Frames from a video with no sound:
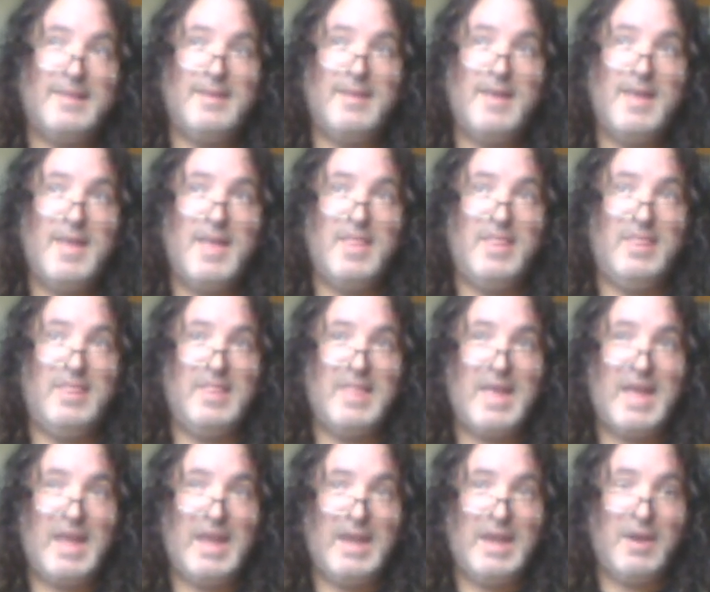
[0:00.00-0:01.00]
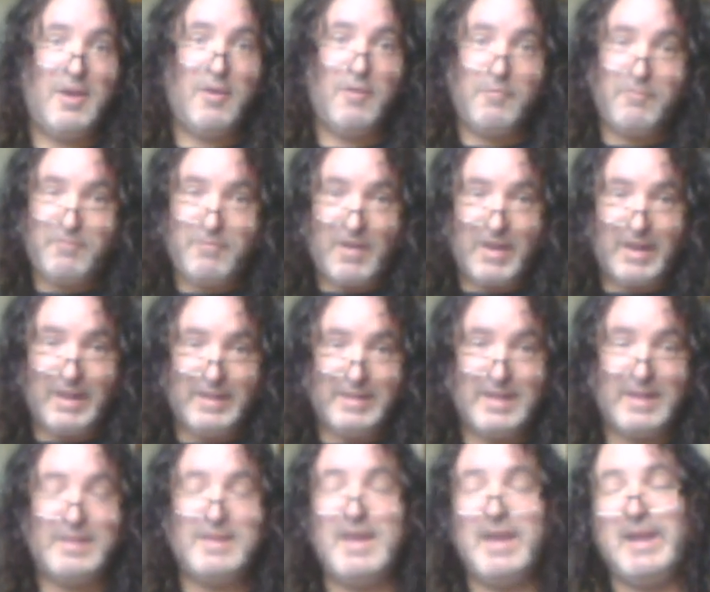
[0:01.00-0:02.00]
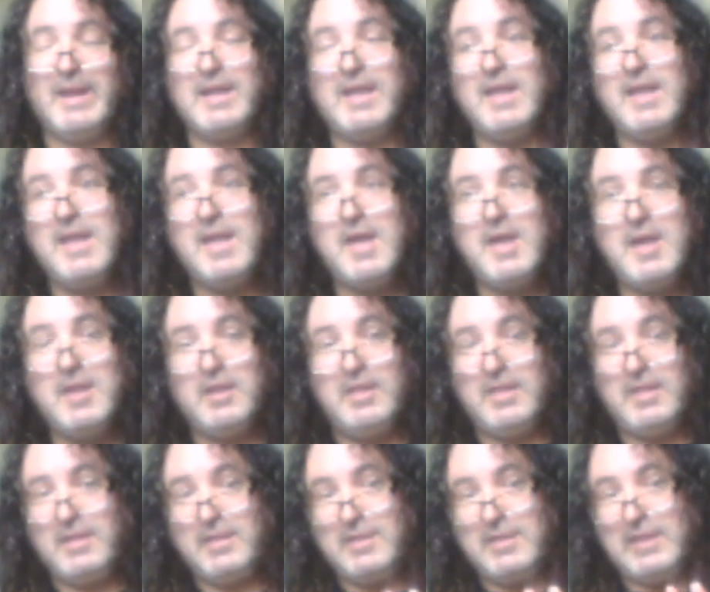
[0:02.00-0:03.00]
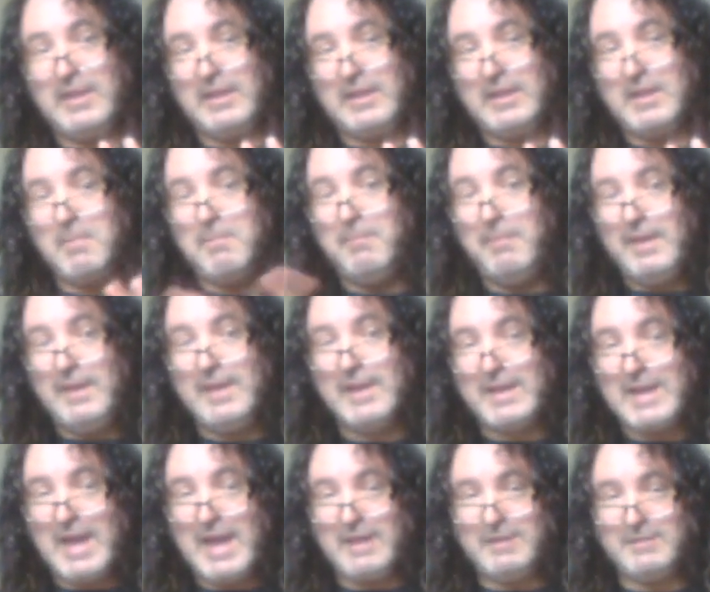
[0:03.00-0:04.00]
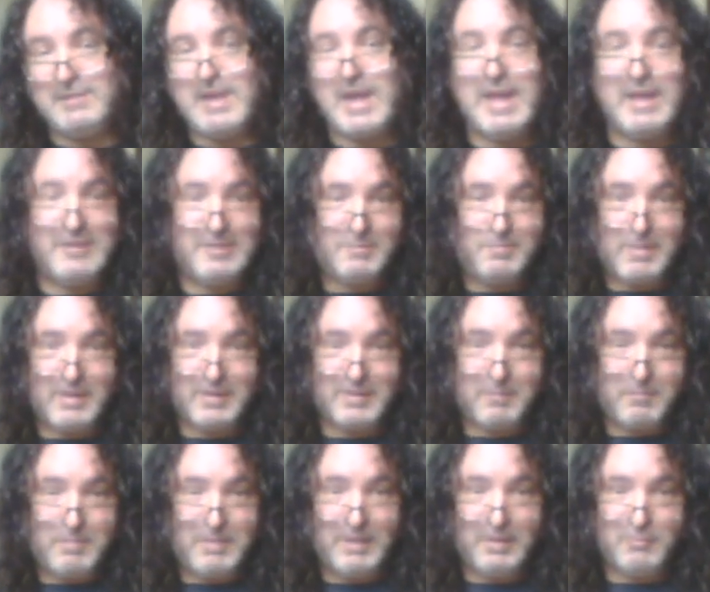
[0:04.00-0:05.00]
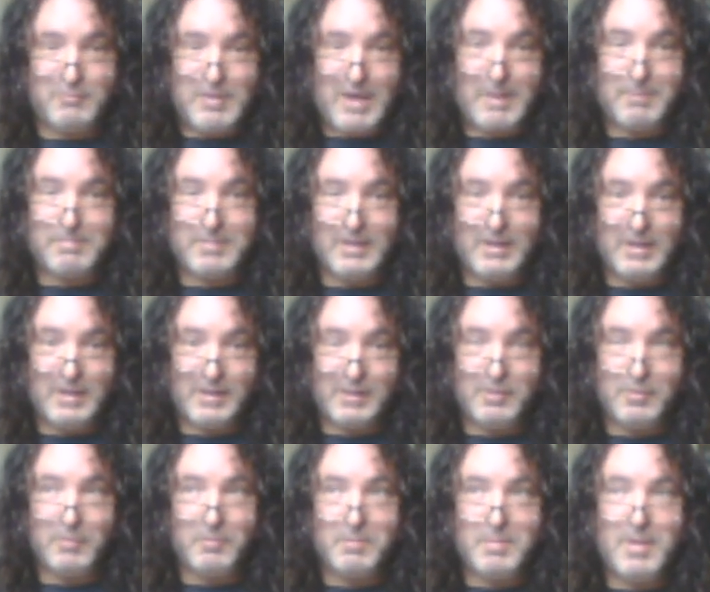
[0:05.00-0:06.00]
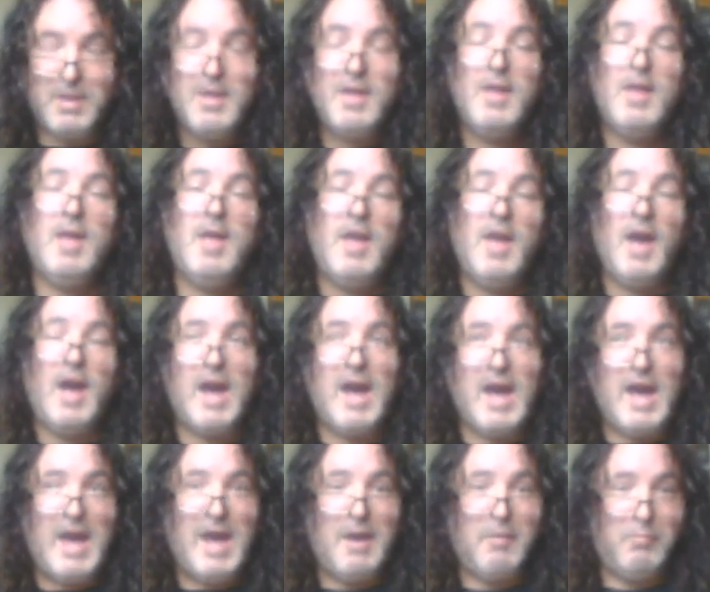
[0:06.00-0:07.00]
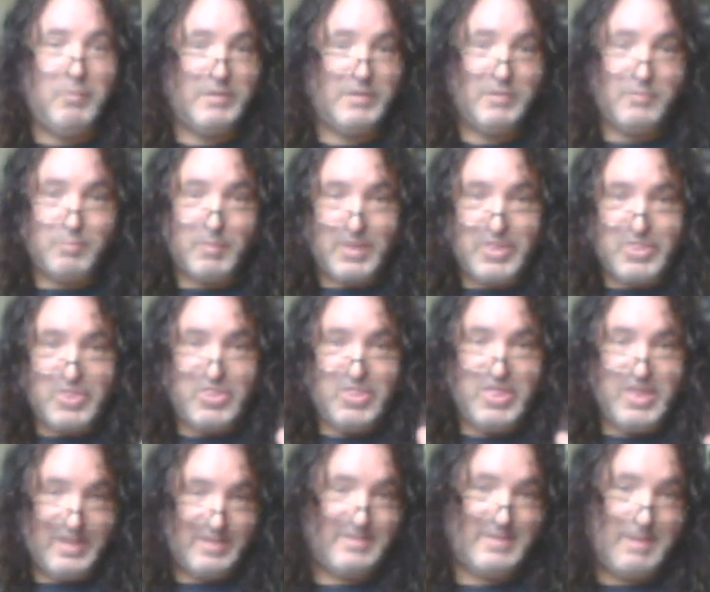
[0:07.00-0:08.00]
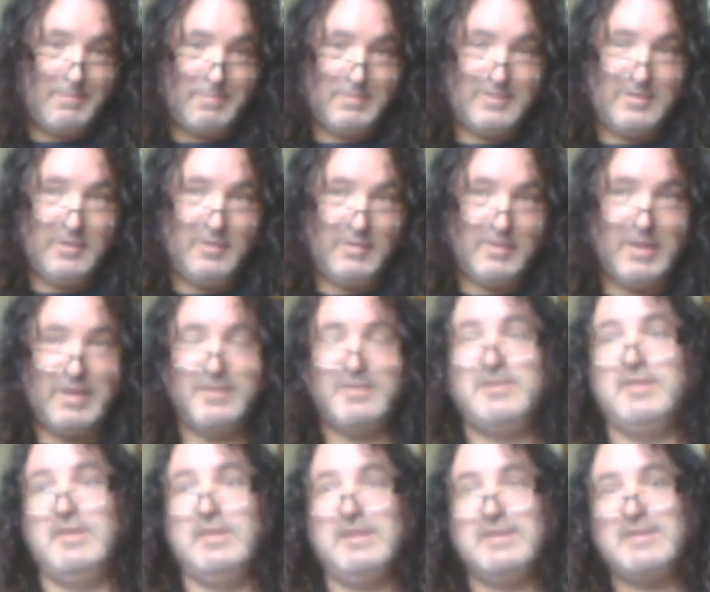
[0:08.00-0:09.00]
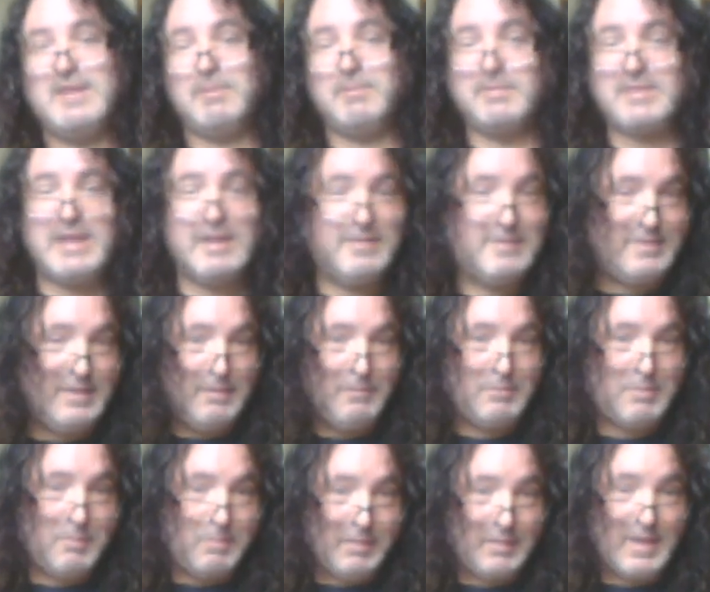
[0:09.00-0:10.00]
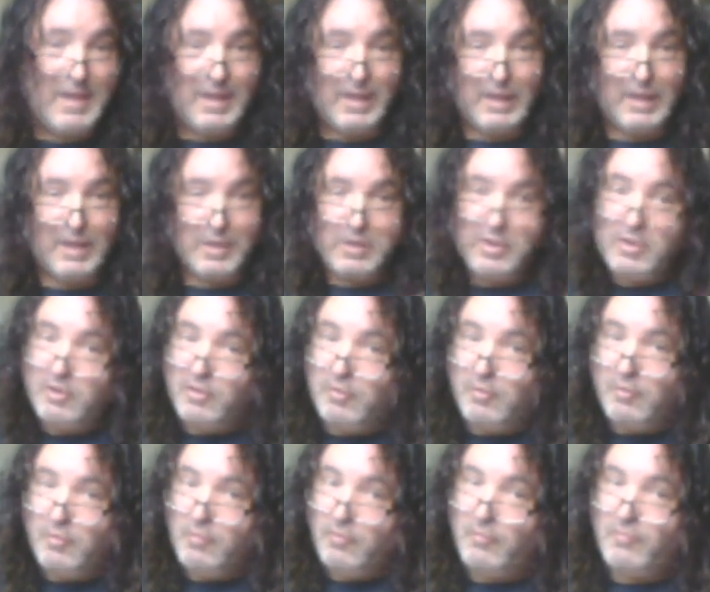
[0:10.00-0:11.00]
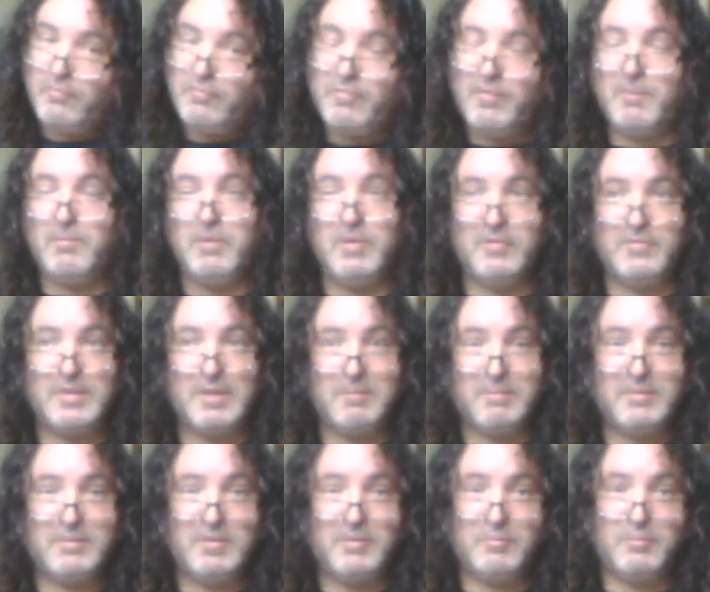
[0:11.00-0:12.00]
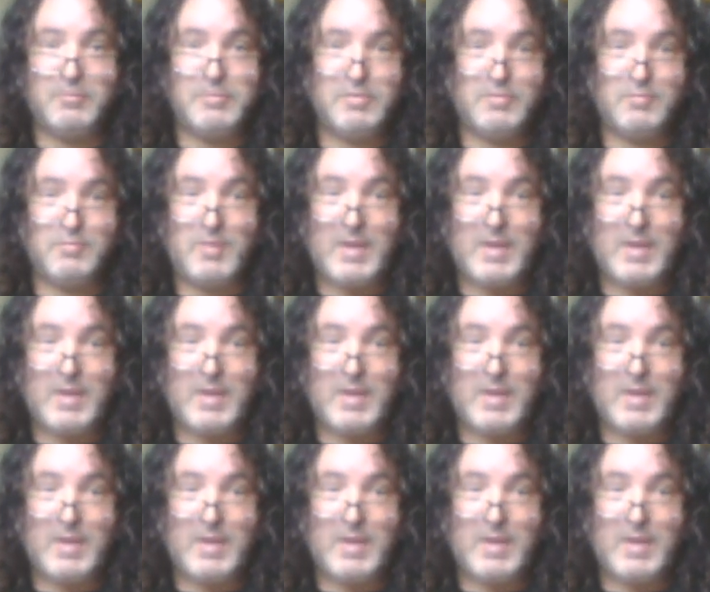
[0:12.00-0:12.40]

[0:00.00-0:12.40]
is that they are funny. They take the comedic as- aspect of being trapped in the loop uh, which is what this episode does. So this episode seems to be taking cue from those